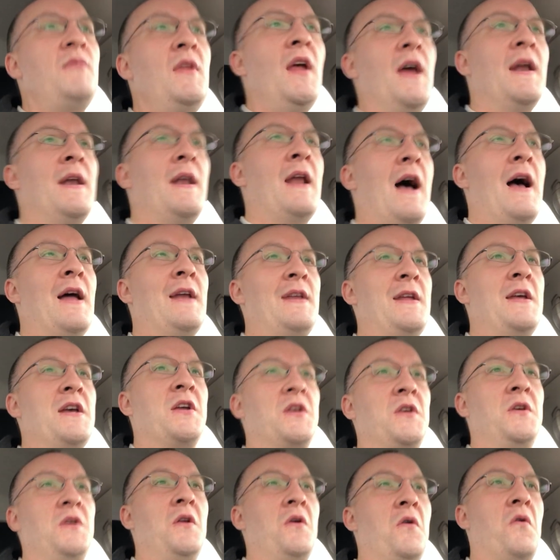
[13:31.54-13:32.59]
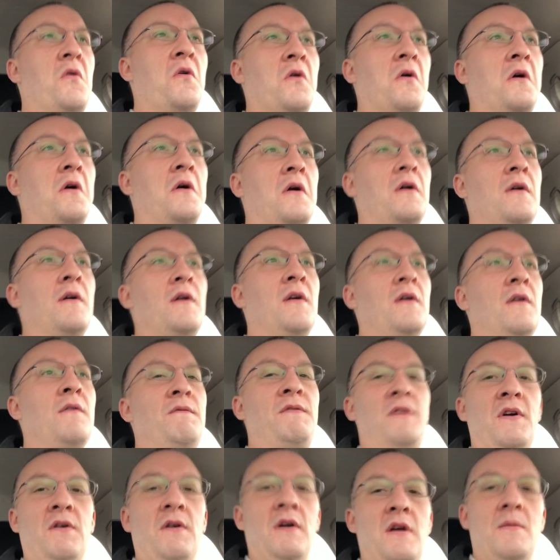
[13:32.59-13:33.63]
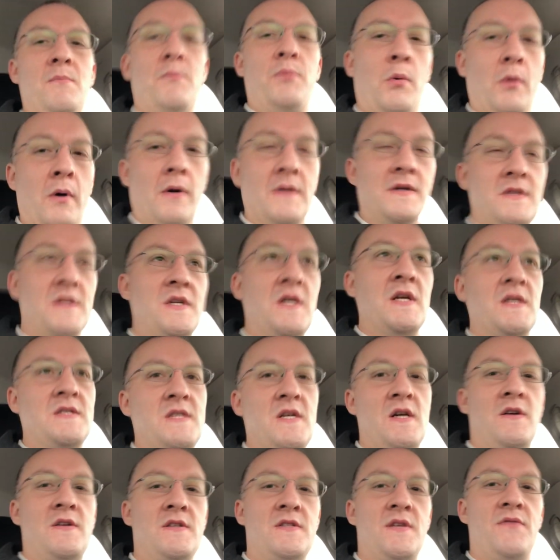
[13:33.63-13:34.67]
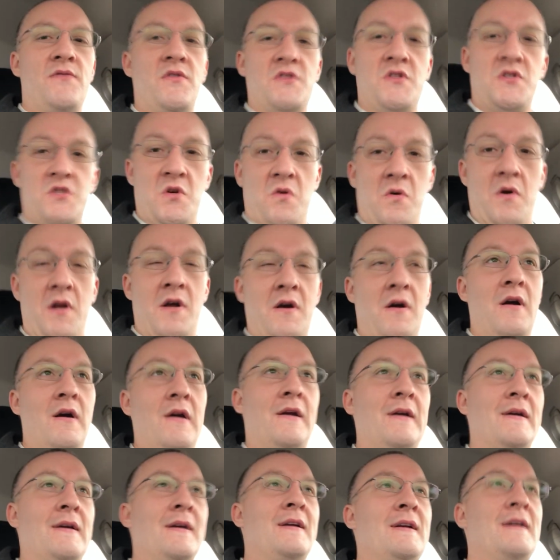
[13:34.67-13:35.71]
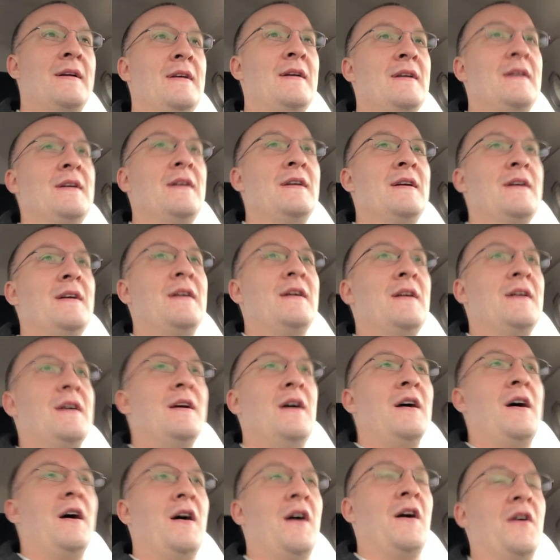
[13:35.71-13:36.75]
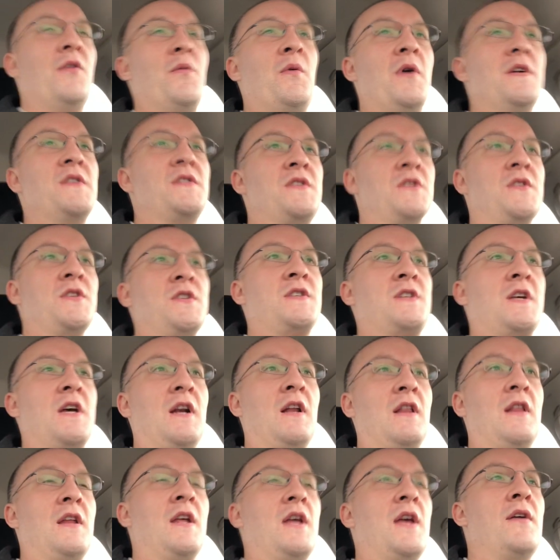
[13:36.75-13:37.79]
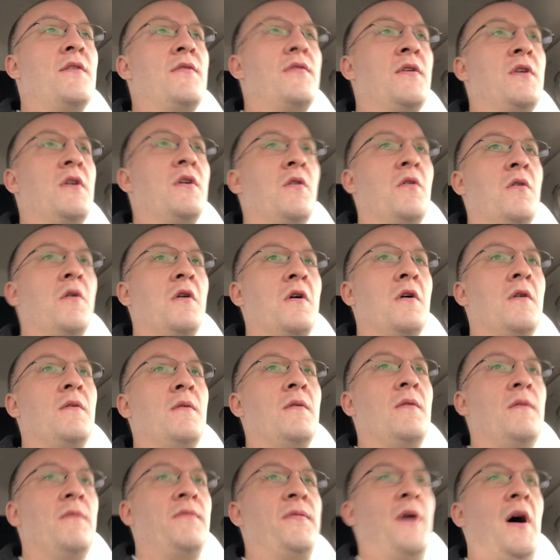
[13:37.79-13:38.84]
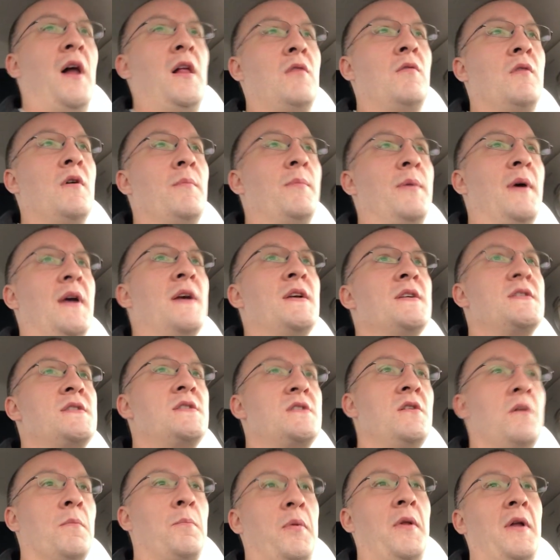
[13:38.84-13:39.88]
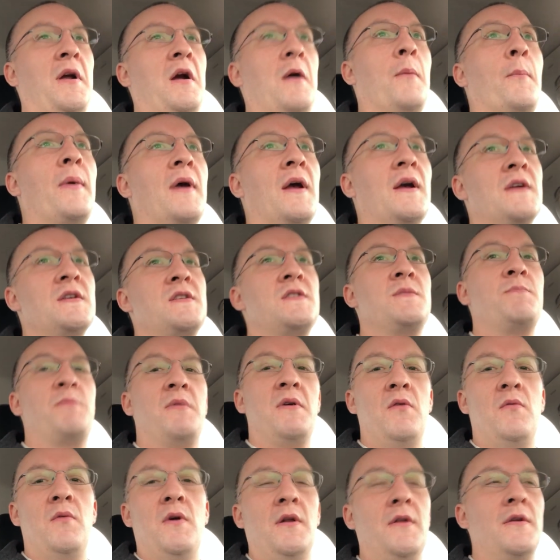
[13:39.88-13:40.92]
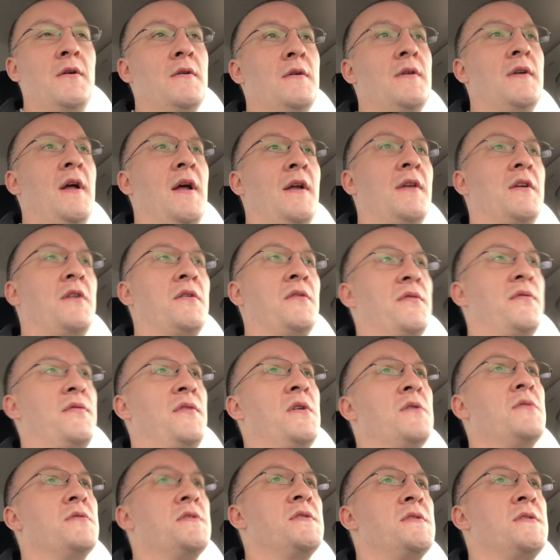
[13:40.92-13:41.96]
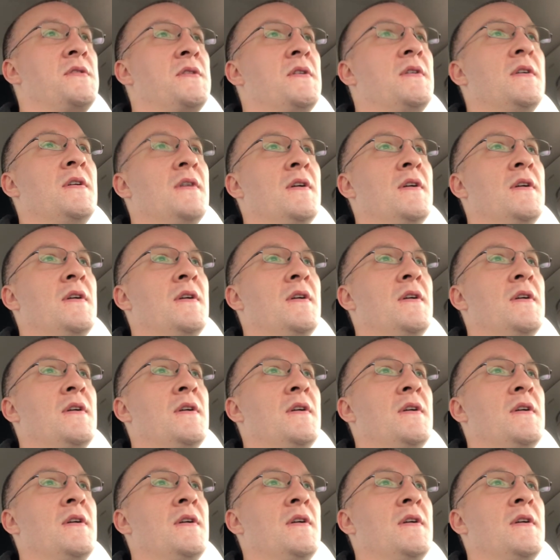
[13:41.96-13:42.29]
and not ignore very important details of the story arc. Or otherwise, you're just going to leave your follower base, your player base, bewildered and confused.